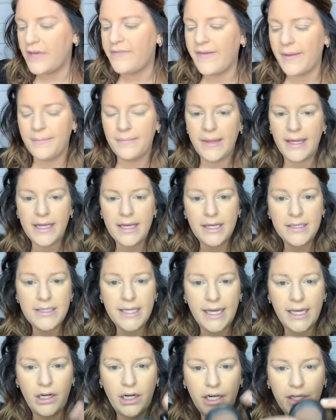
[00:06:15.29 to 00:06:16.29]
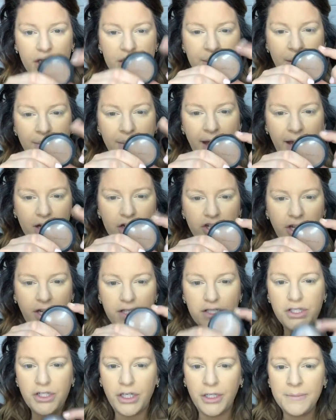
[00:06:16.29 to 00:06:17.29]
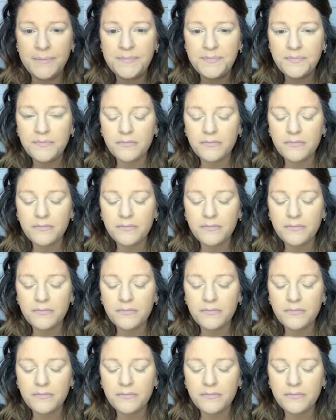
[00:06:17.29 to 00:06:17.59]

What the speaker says: if I'm like tanner, I use my MAC Shade Stir.